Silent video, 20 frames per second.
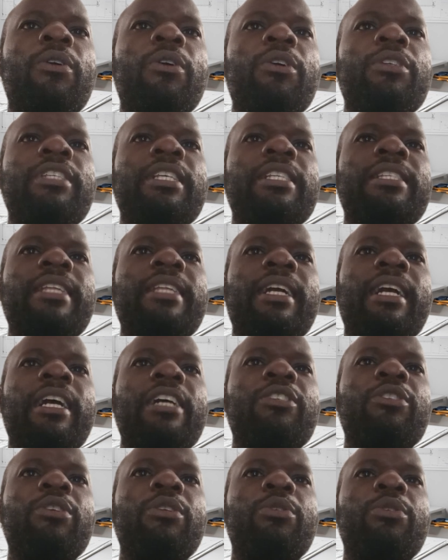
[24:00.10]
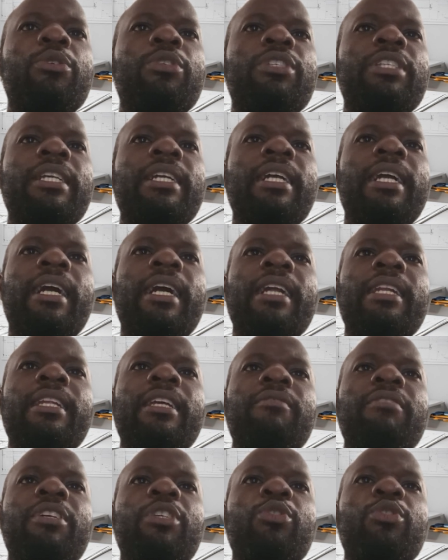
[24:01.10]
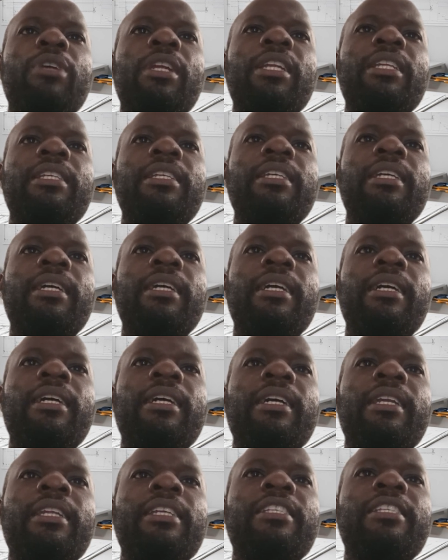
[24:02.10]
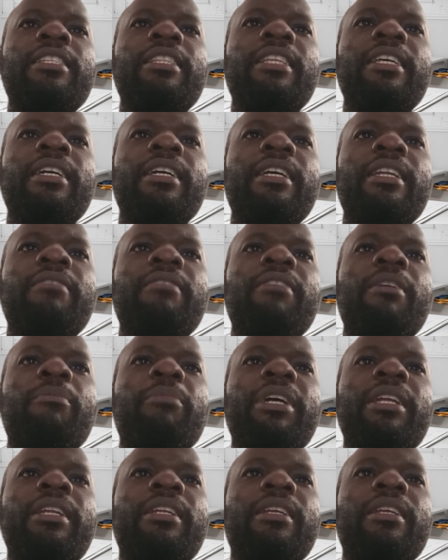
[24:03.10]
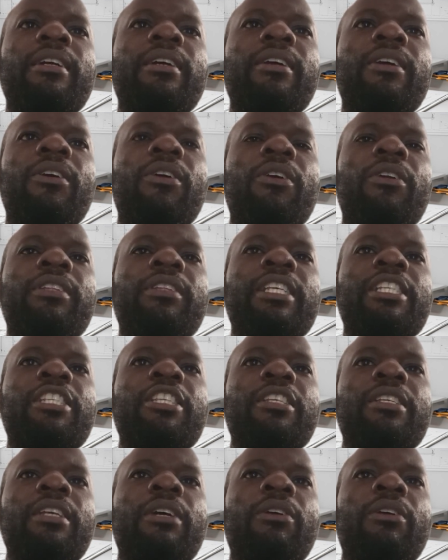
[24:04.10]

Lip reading: causes the caisson to sink and eventually reach the riverbed or the